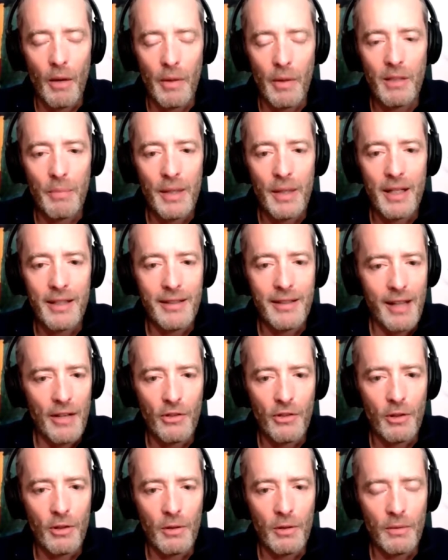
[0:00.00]
going to be
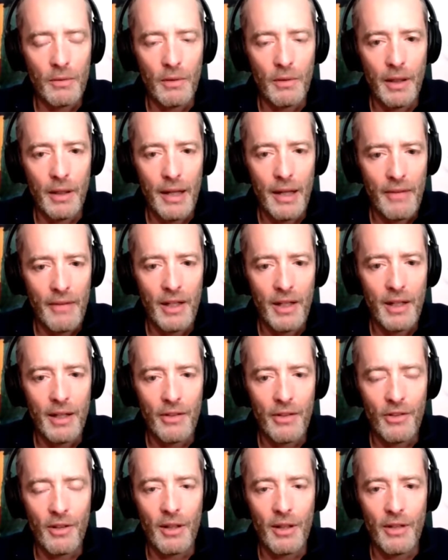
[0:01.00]
sensor heavy?
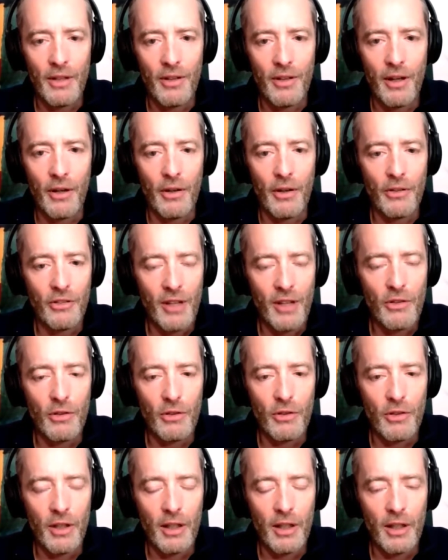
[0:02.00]
Is our
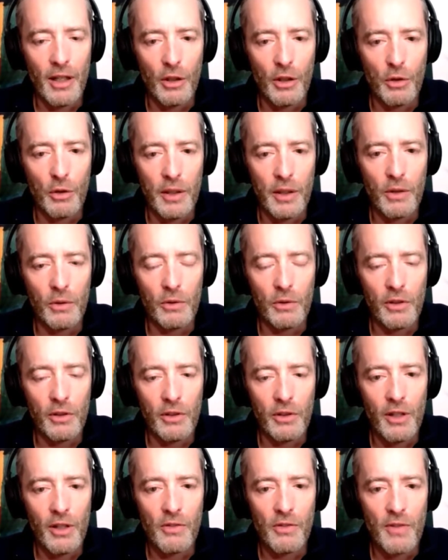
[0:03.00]
sensors a critical
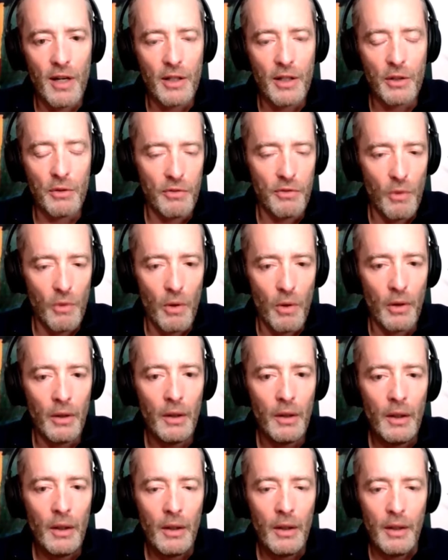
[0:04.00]
success factor
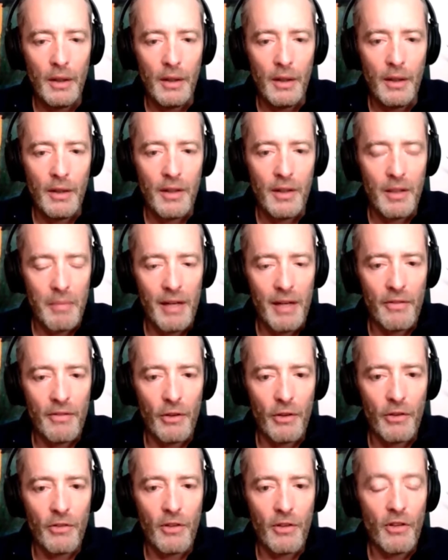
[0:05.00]
for the
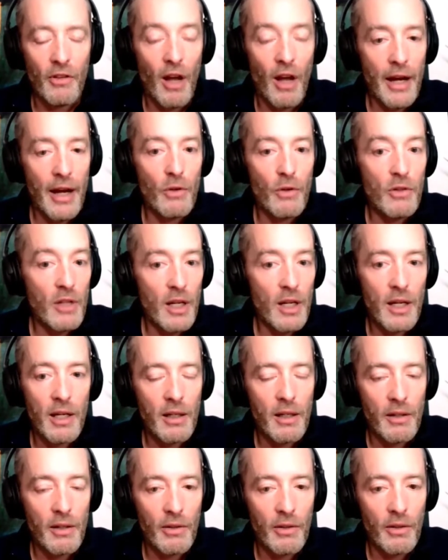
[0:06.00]
metaverse, this
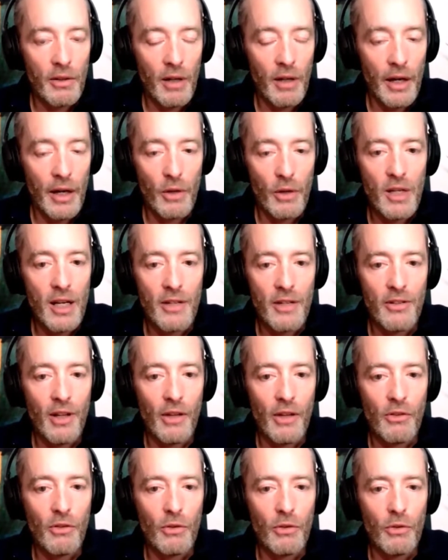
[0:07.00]
IoT
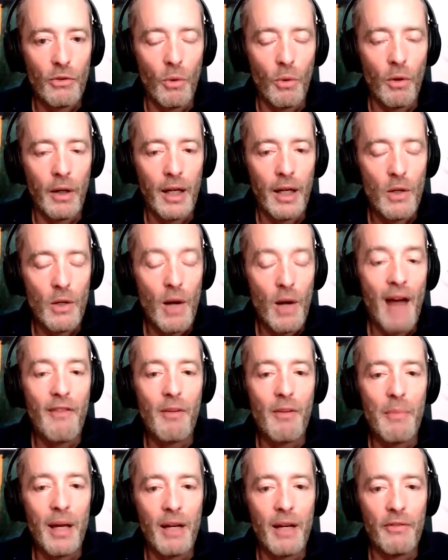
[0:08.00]
sensors, or can you
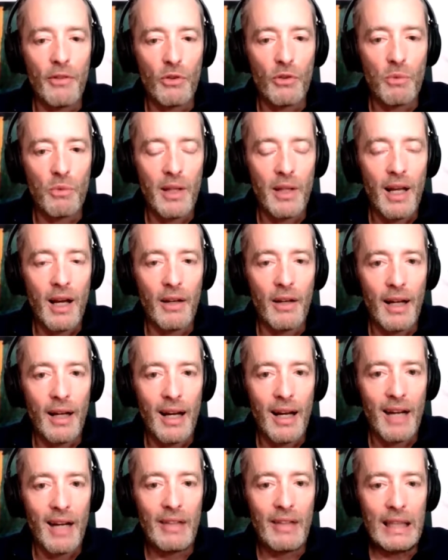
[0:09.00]
have a metaverse
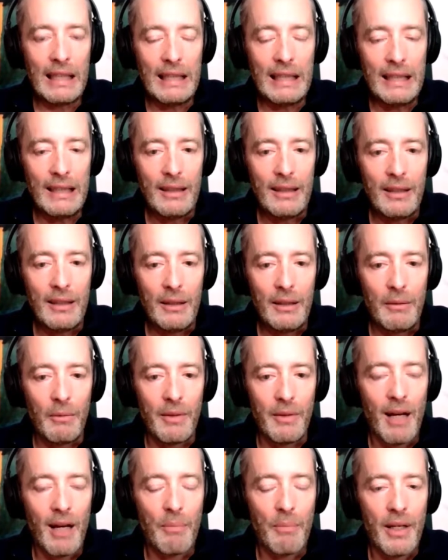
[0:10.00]

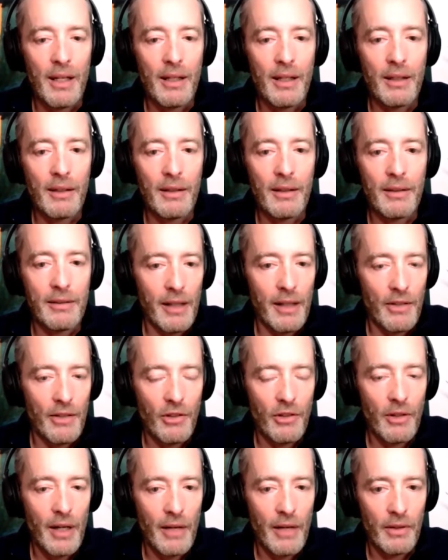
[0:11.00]
without being
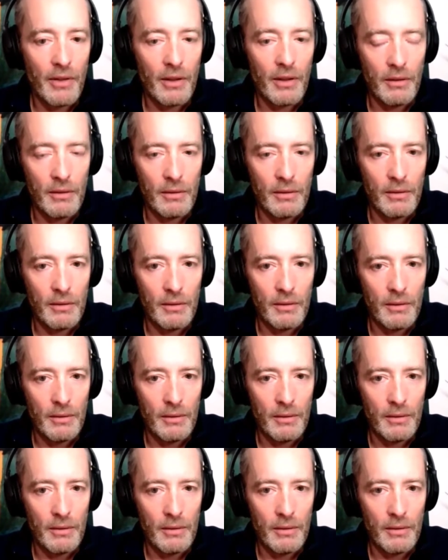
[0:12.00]
sensor heavy?